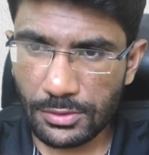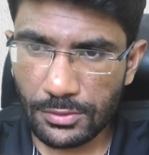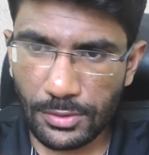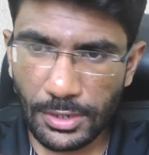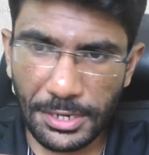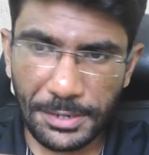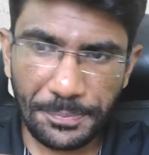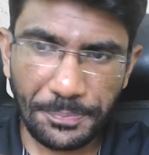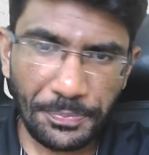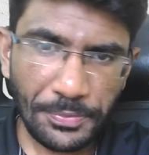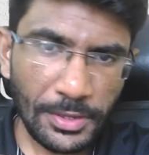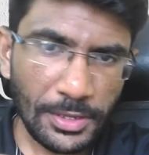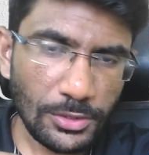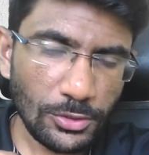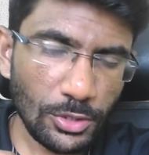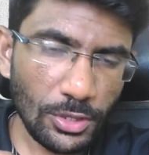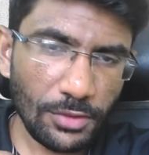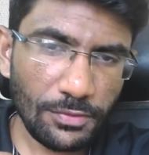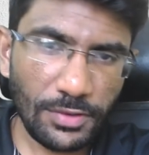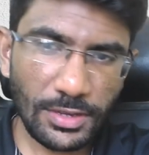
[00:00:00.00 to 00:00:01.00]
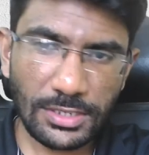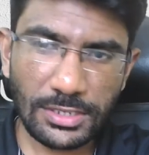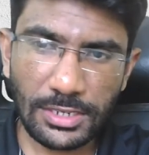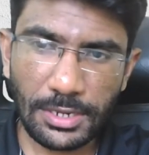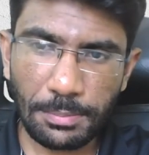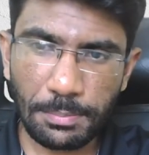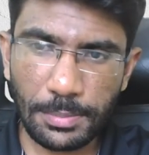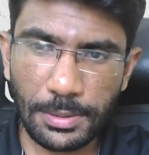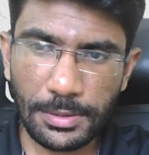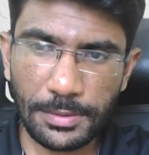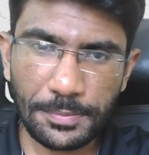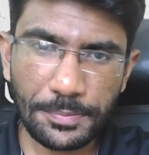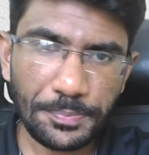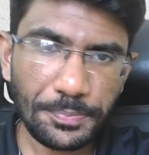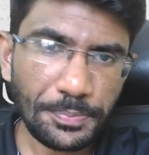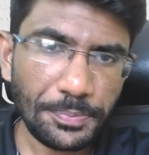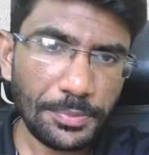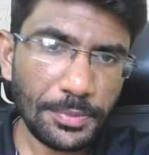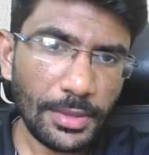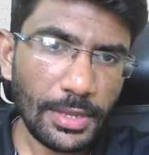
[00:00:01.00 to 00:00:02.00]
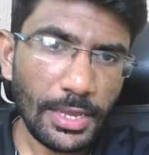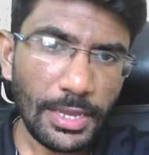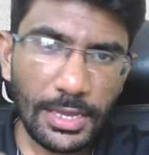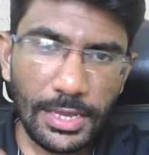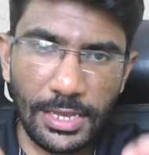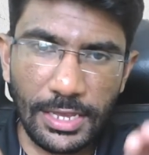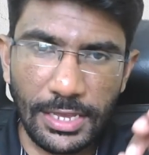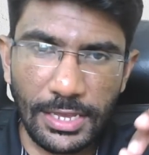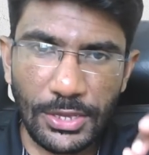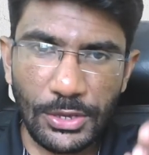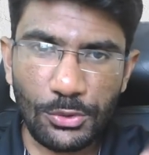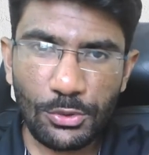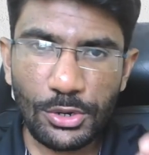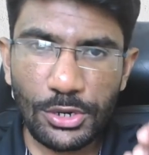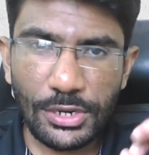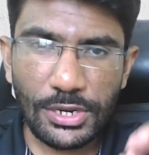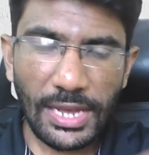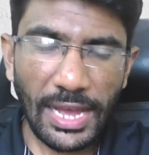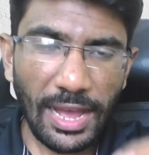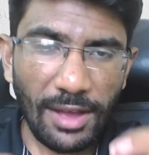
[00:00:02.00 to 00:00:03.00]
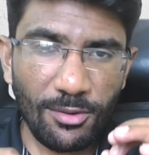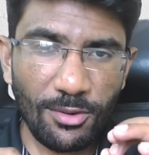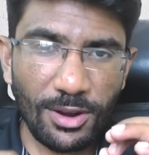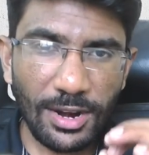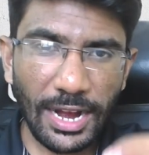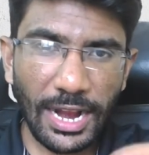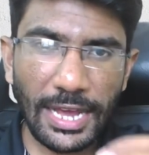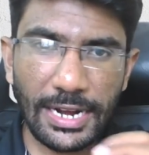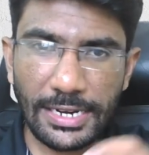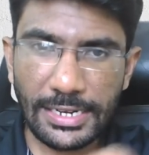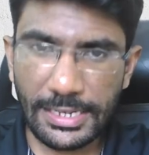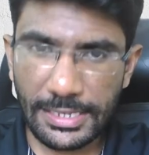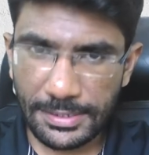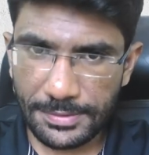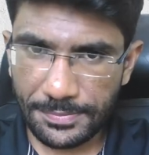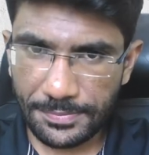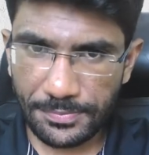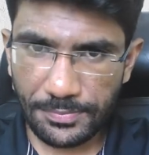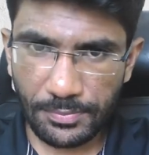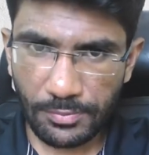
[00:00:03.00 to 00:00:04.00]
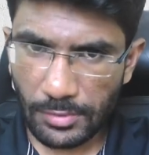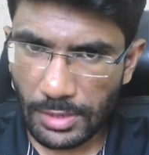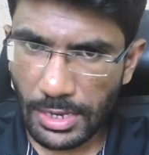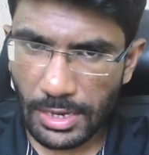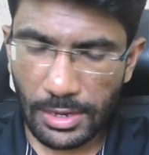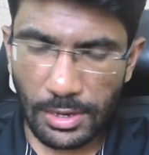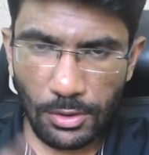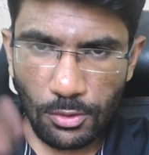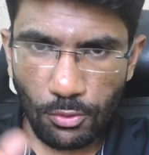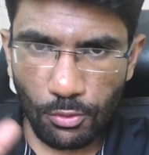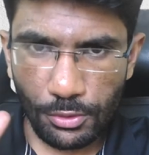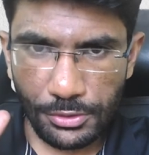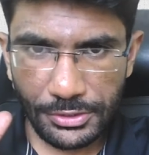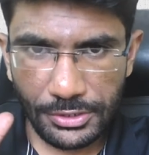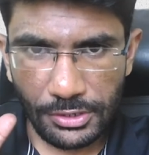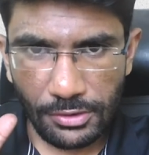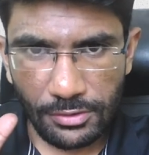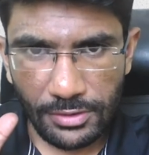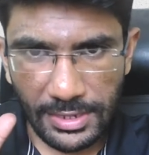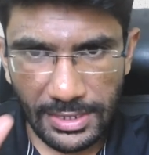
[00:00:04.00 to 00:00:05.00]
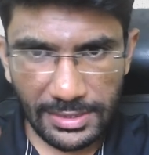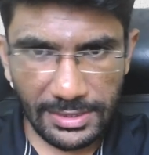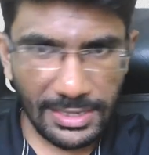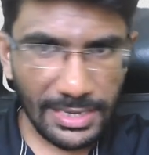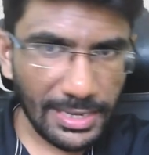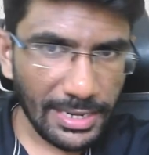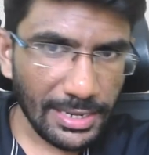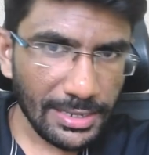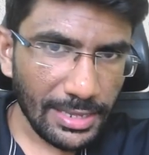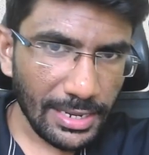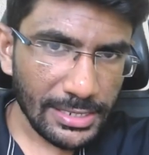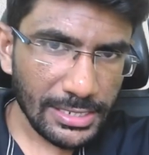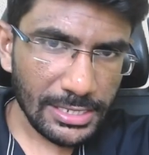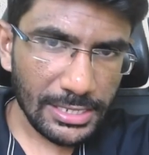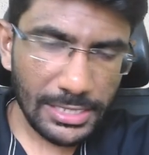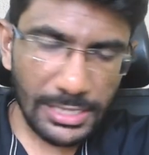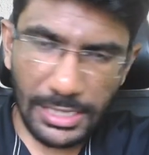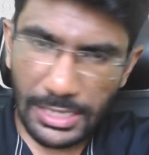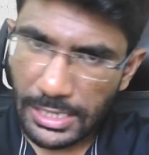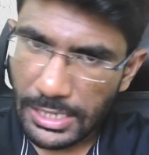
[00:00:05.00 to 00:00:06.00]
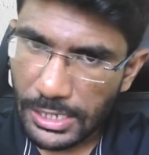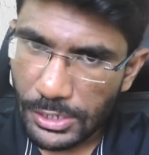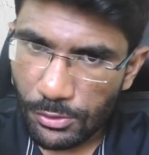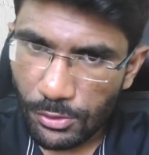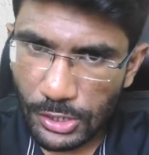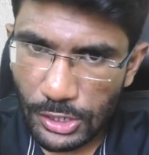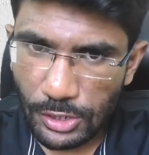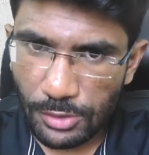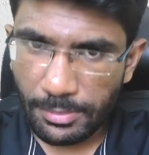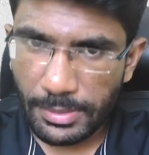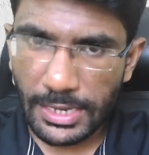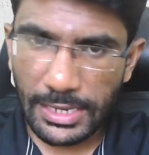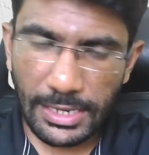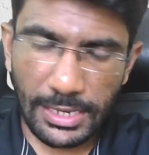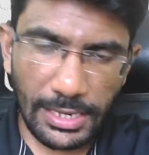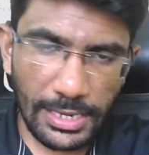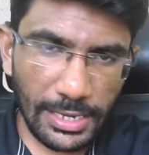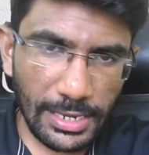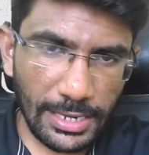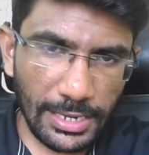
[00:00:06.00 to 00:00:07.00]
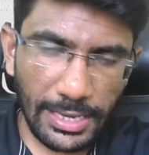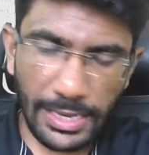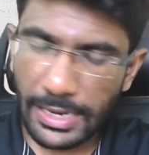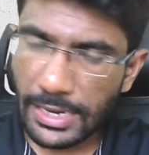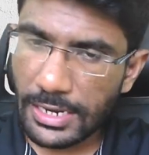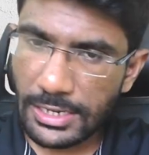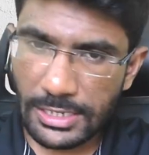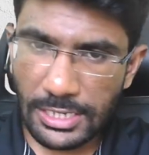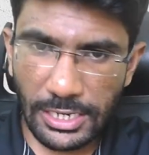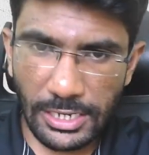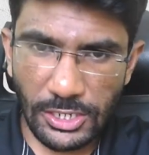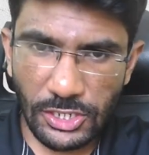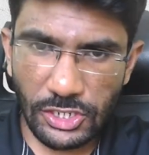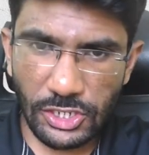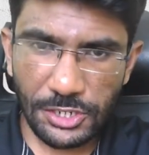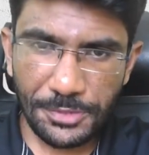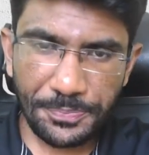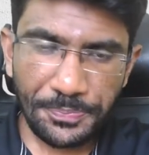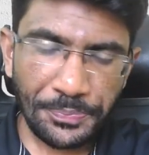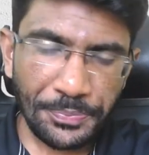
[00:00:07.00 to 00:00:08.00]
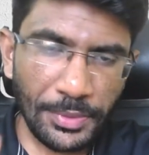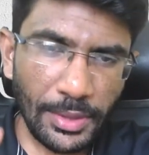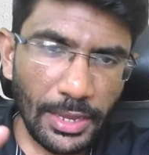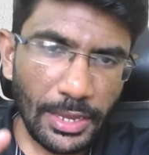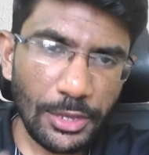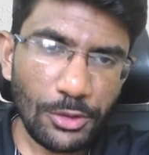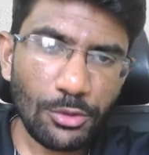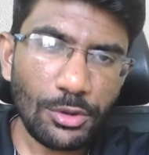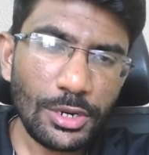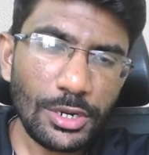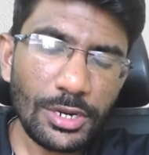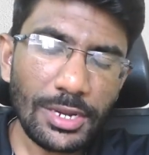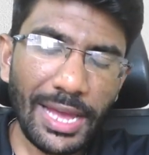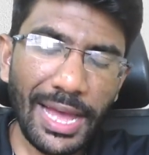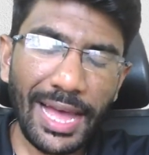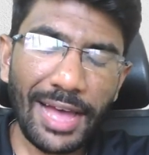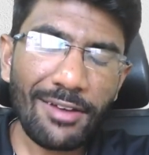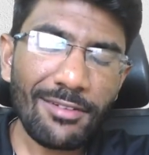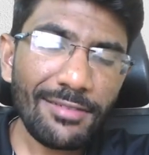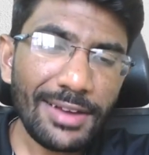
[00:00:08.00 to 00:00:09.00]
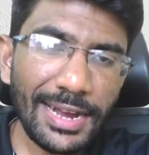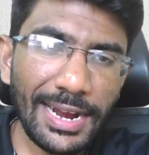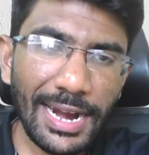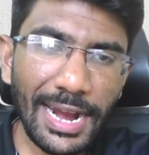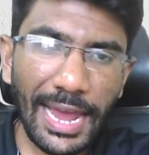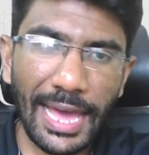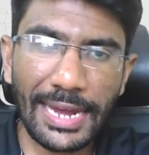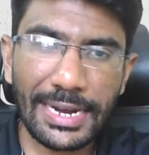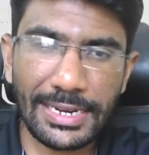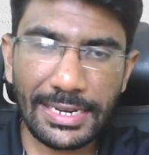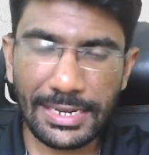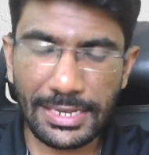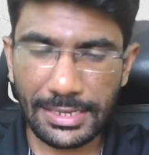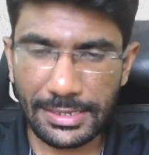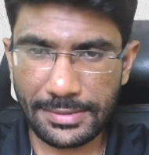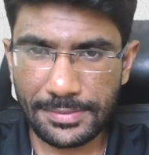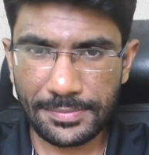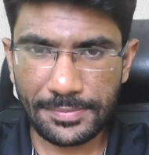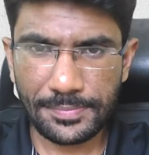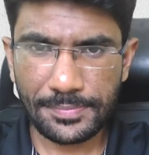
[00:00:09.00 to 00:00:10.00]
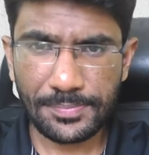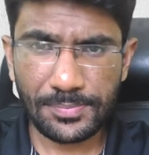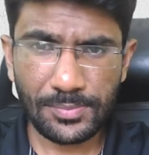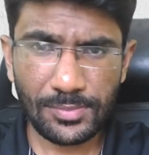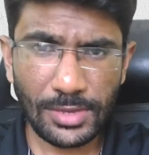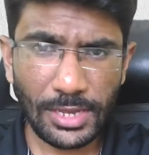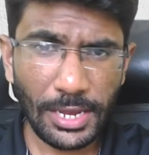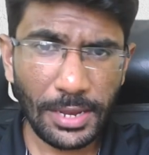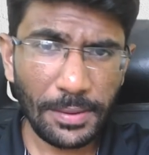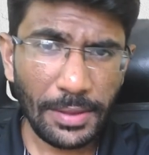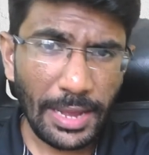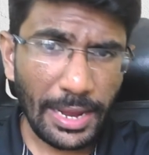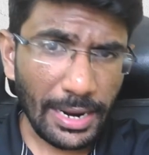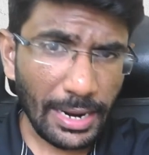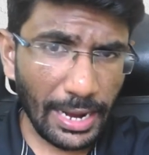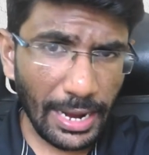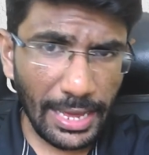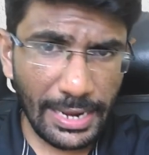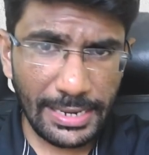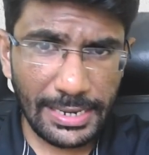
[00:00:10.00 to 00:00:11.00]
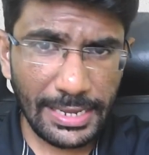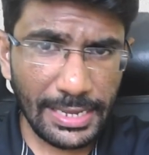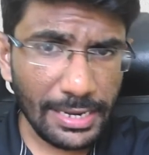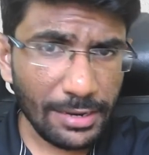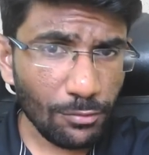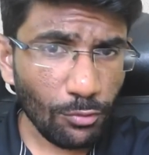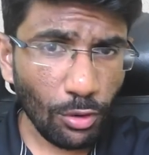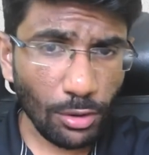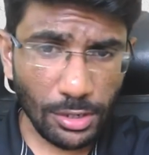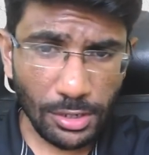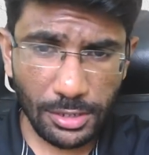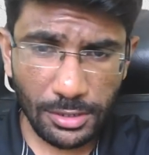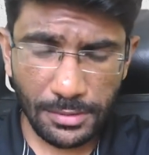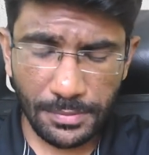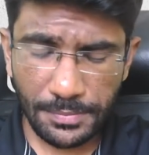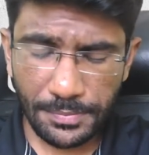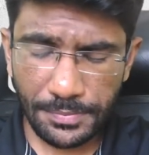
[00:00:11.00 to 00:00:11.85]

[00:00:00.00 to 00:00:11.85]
Okay, so the first tip, you need to have clarity. Okay, once you've decided that you need to make a career change, you need to have clarity. Okay, clarity in what?